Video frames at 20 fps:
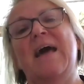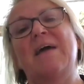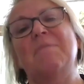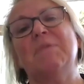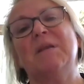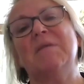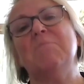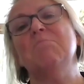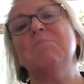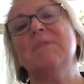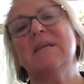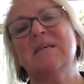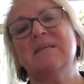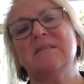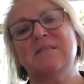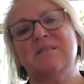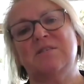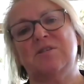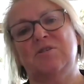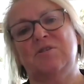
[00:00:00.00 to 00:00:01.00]
how many
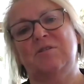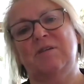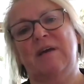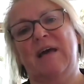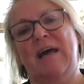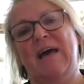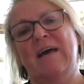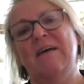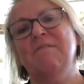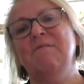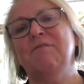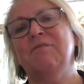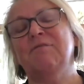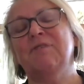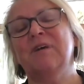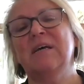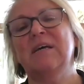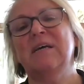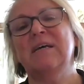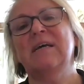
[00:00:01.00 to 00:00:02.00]
minutes do you have?
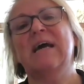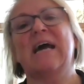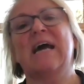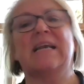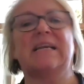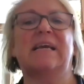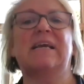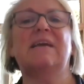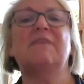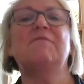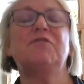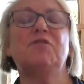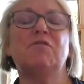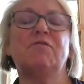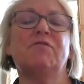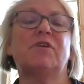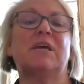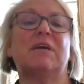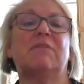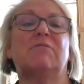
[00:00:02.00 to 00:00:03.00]
And if
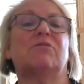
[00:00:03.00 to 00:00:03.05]
you've